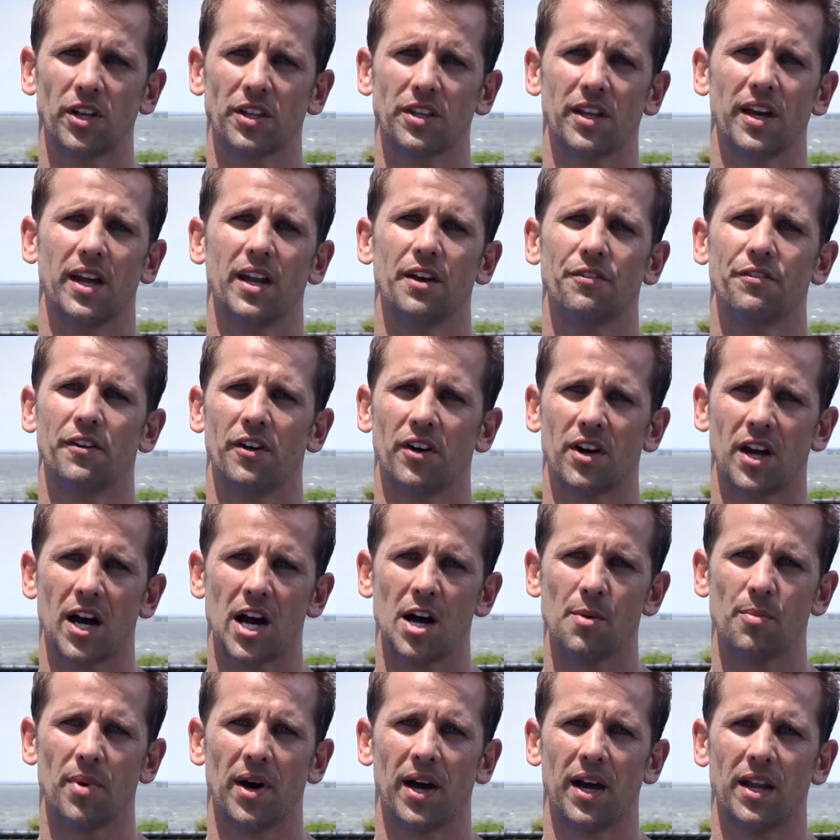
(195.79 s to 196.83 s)
at the NFL
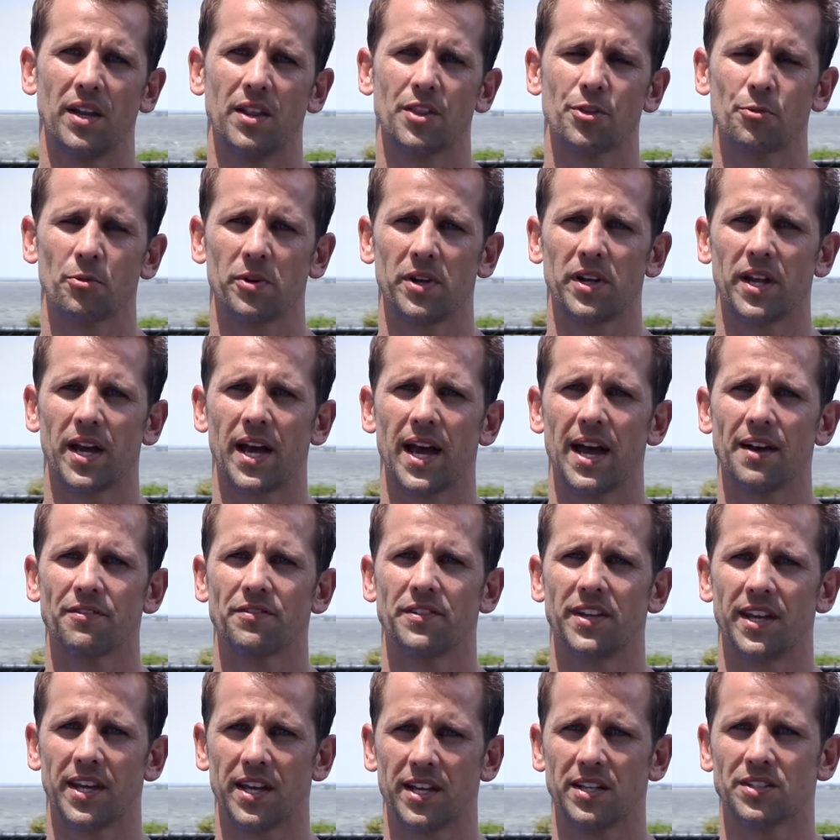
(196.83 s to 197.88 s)
Combine, three and a
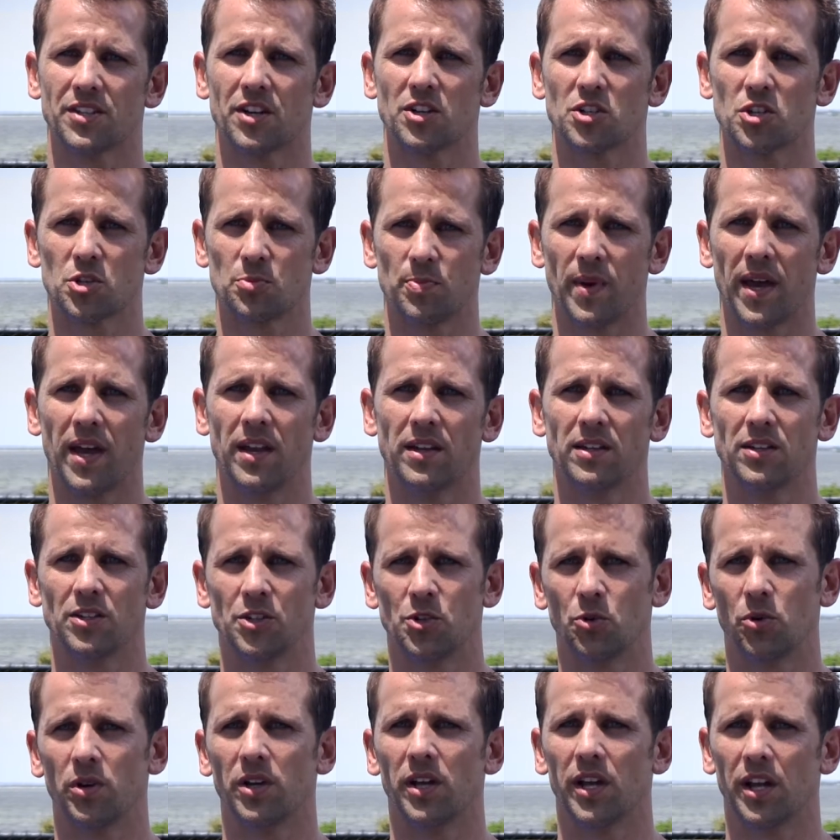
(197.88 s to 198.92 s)
half days are spent
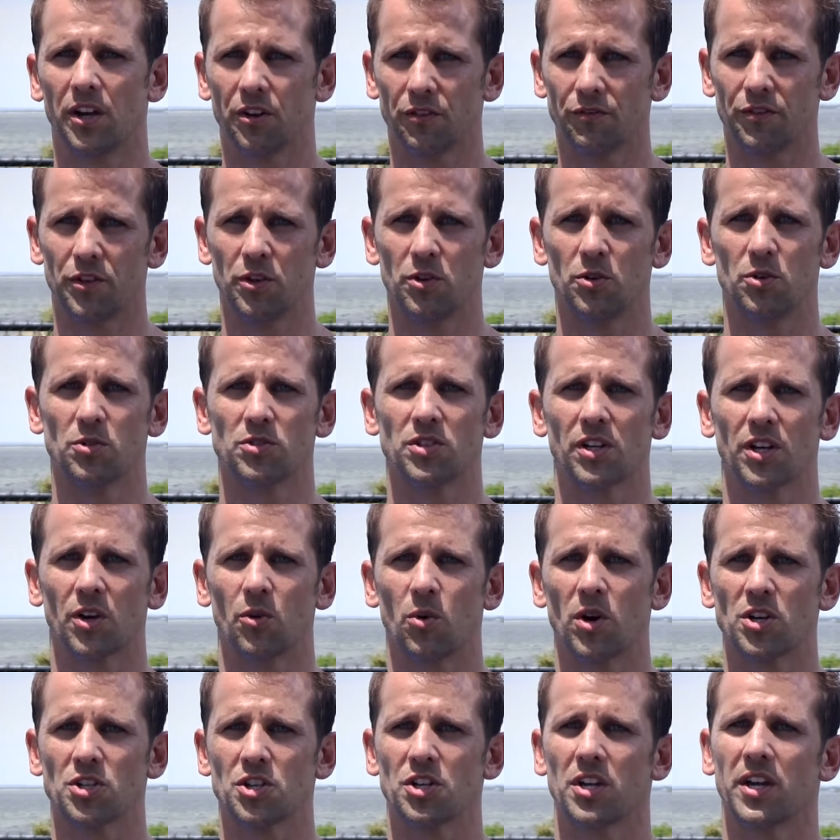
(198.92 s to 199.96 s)
doing interviews and
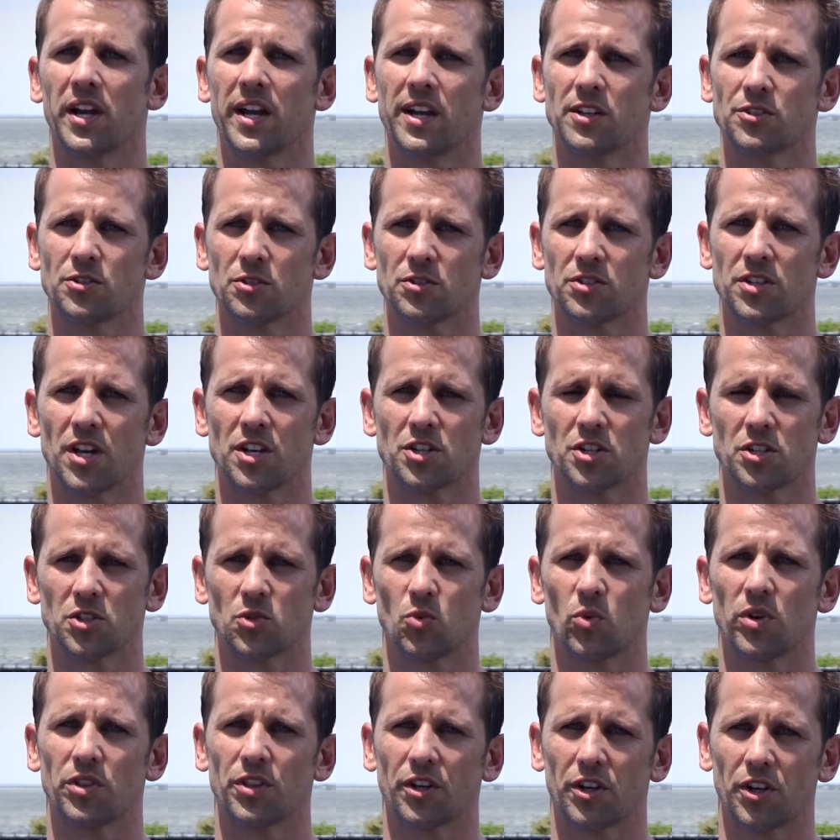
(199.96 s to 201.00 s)
question and answer
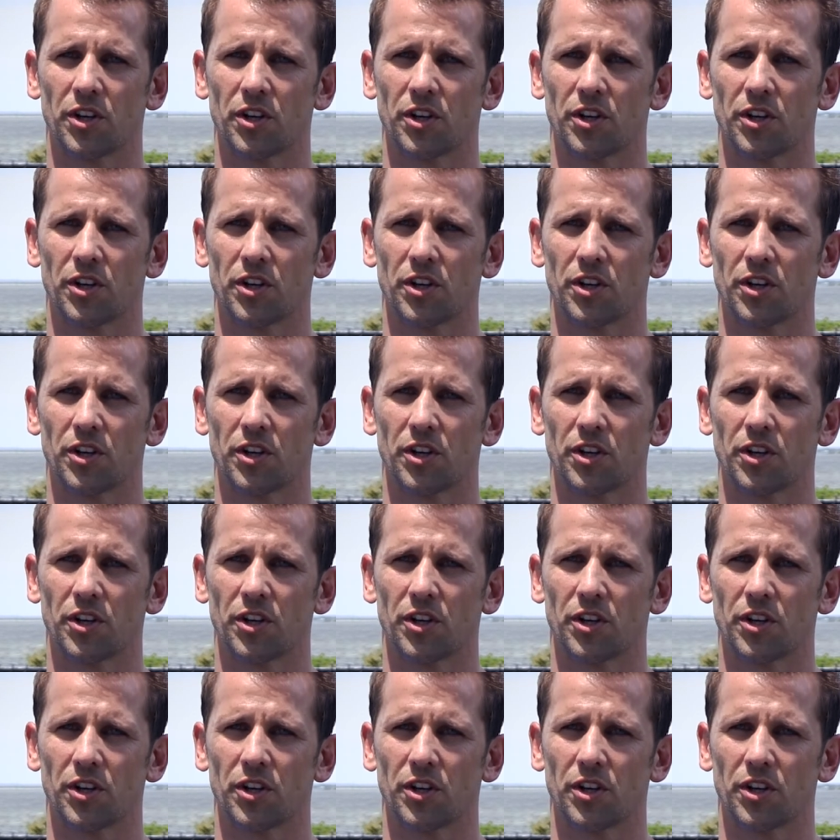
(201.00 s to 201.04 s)
sessions with the